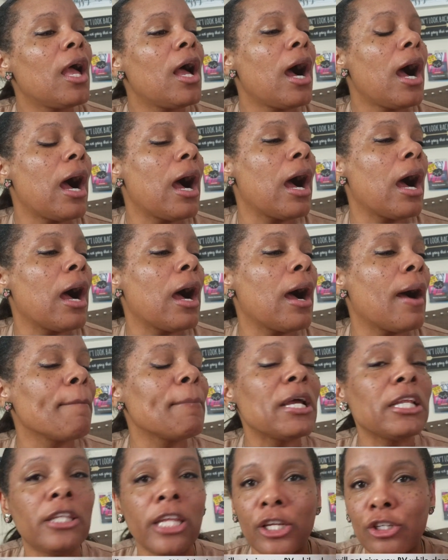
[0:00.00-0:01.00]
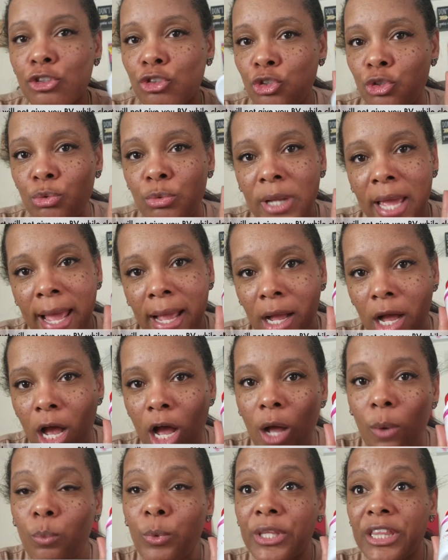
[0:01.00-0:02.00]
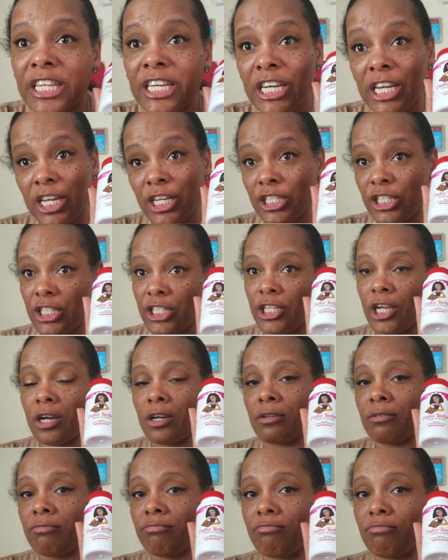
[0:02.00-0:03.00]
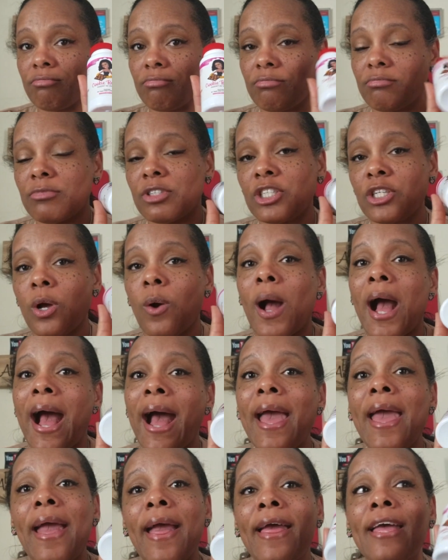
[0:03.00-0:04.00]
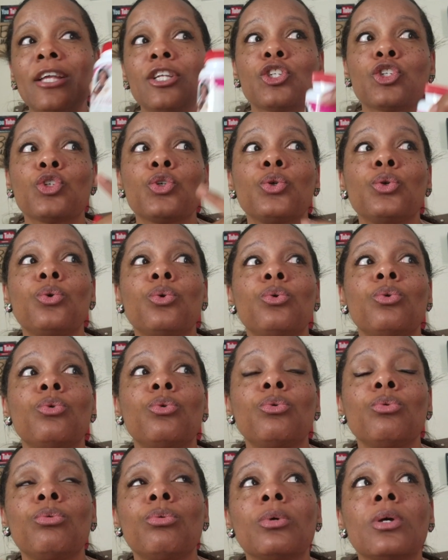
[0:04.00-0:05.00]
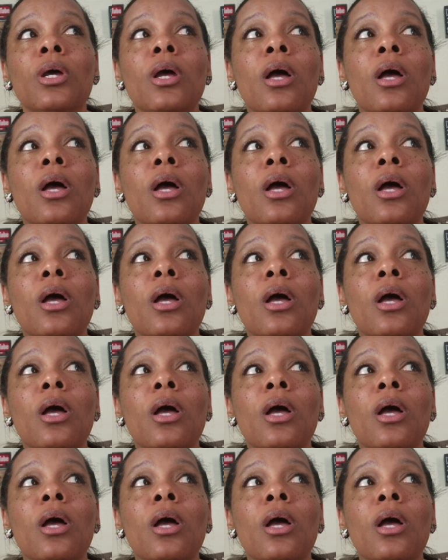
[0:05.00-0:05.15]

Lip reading: They do not come with an insert. So I had to